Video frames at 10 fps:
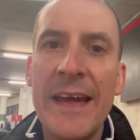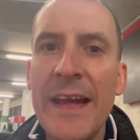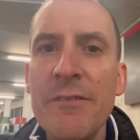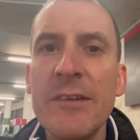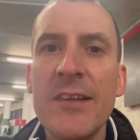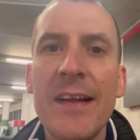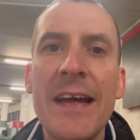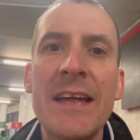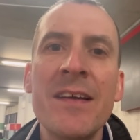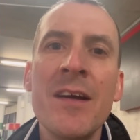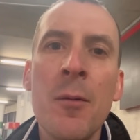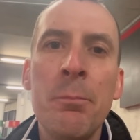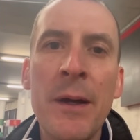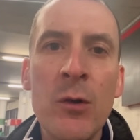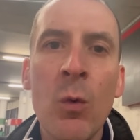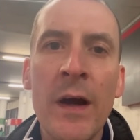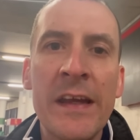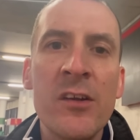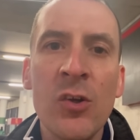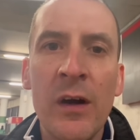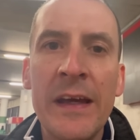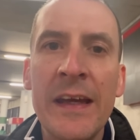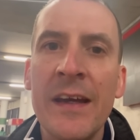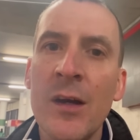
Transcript: Even today, Ben White, not here.